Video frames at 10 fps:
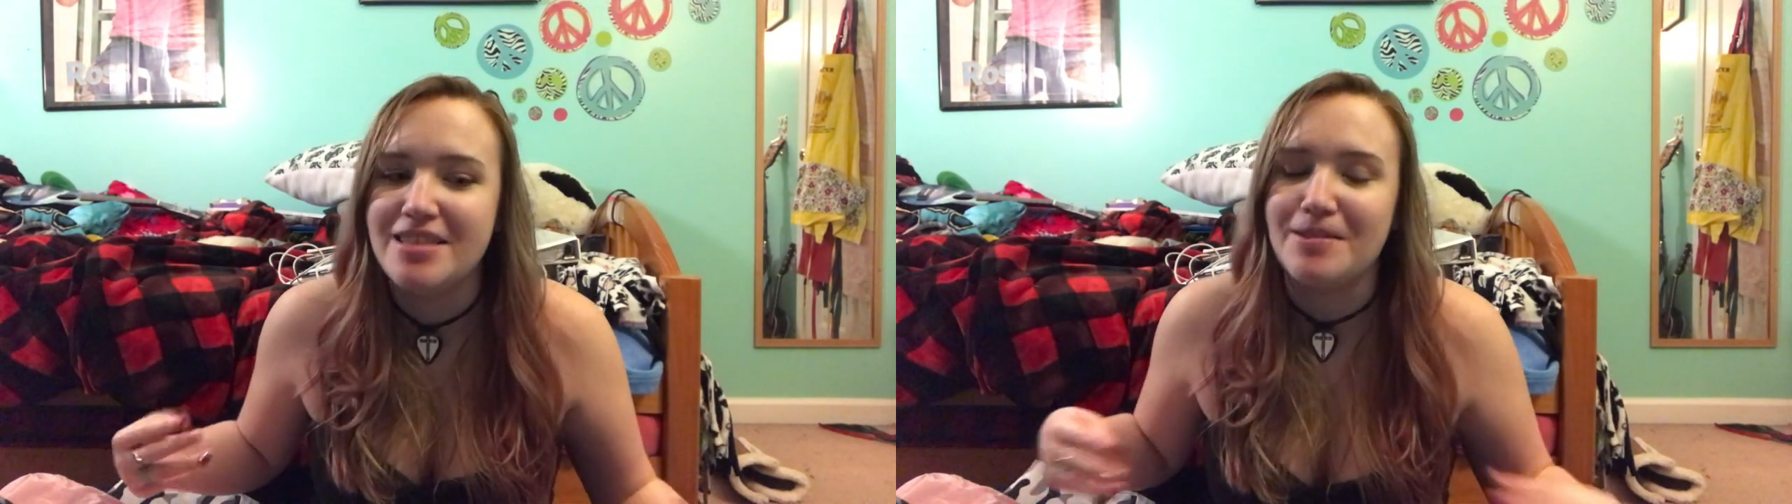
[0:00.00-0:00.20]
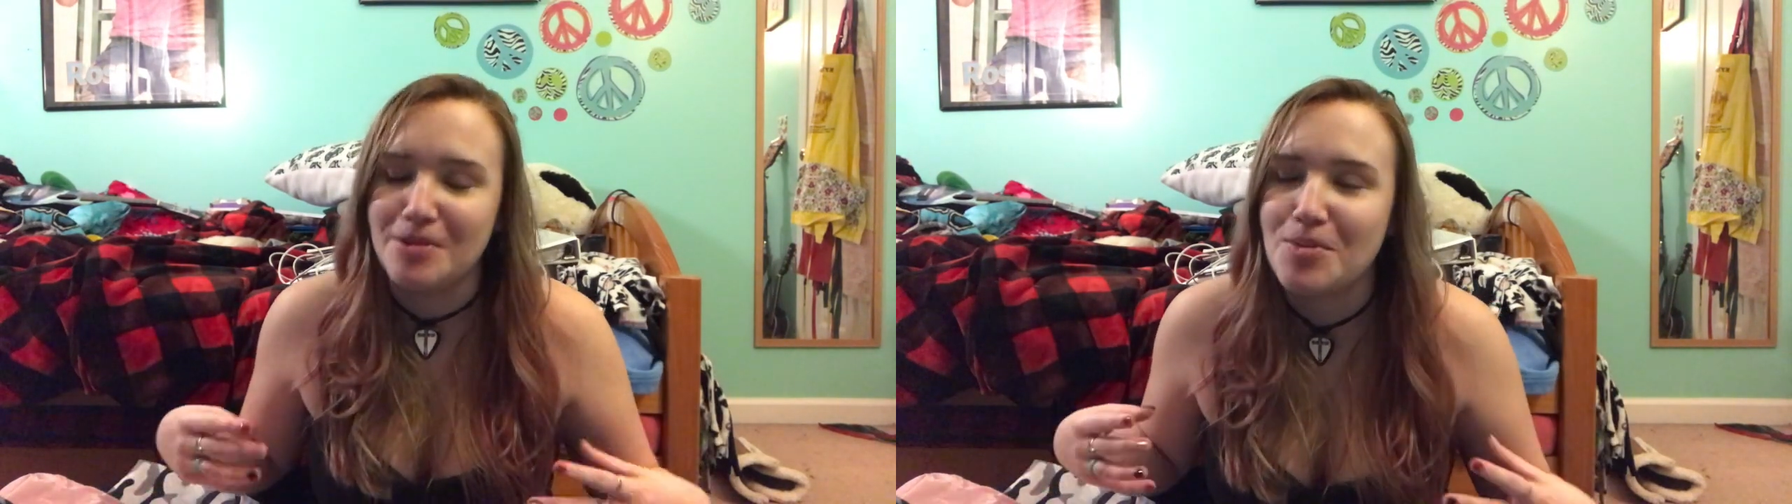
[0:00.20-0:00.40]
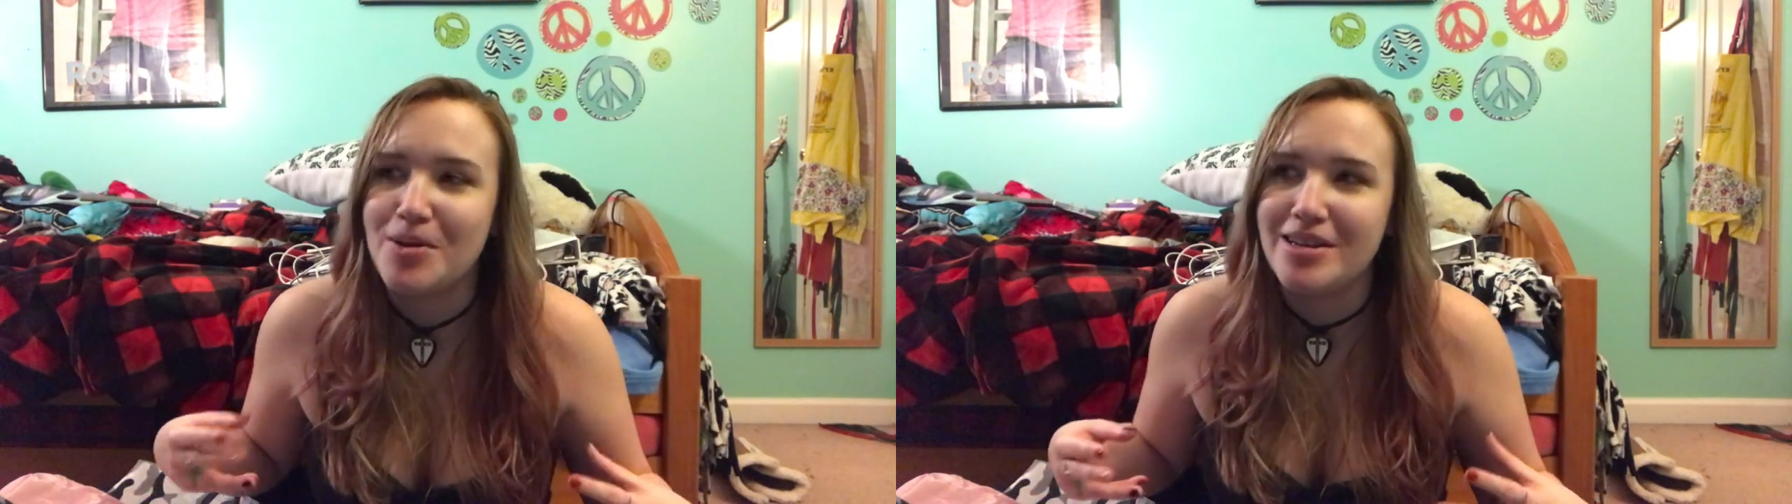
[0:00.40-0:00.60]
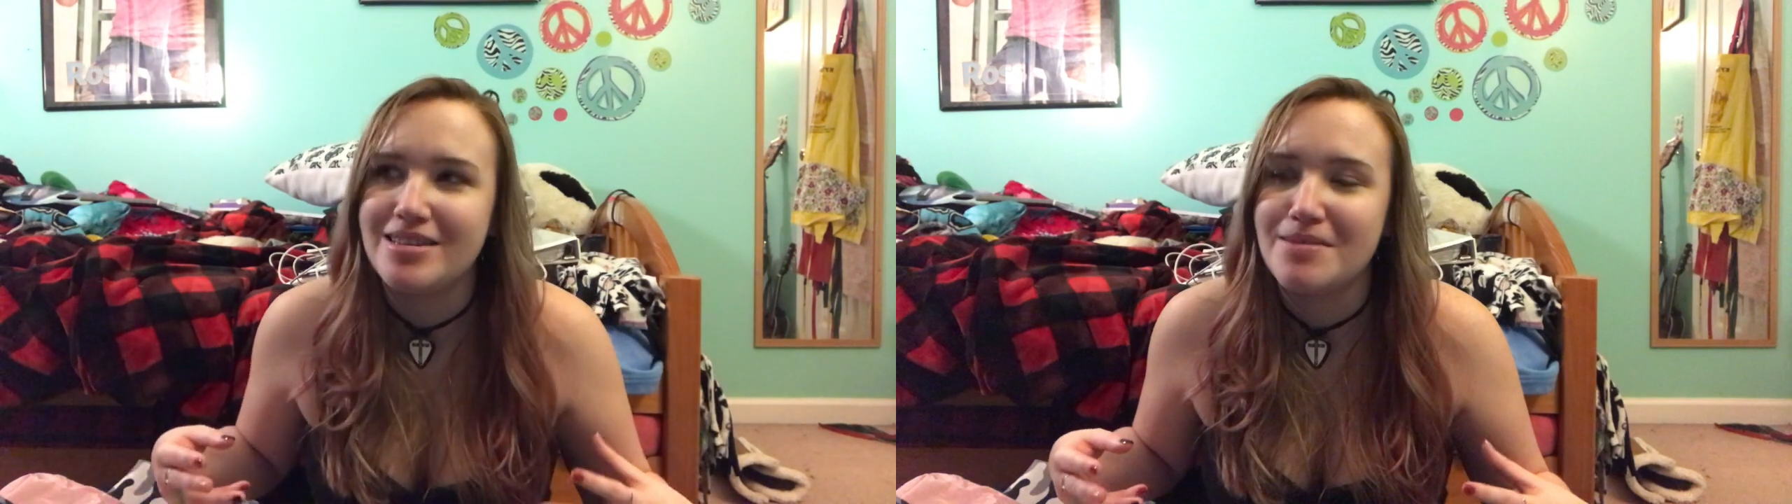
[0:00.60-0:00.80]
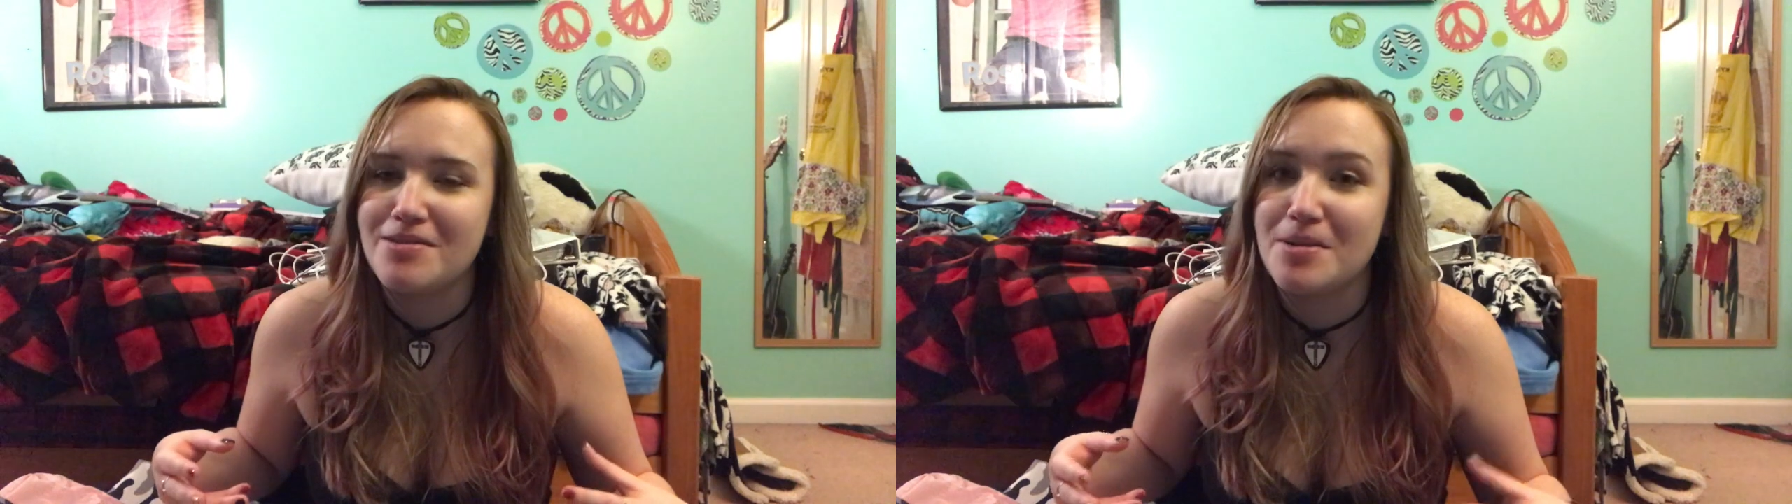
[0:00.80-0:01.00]
Those are pretty
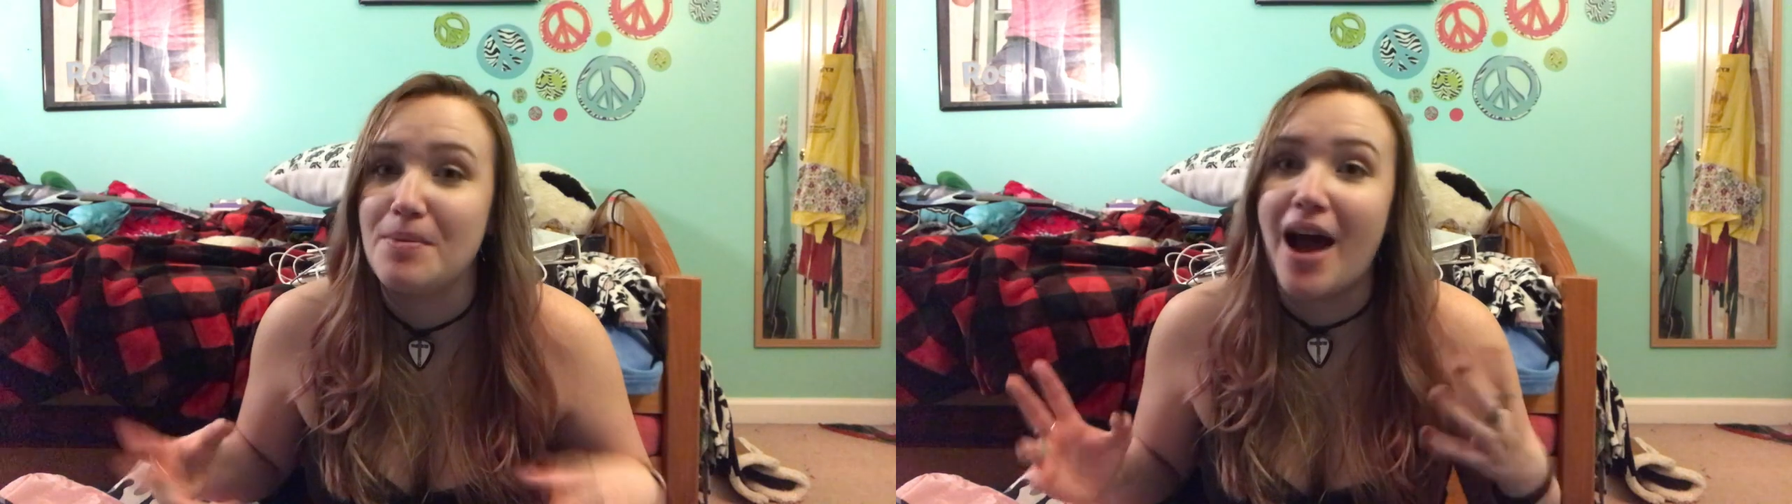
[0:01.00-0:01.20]
similar, but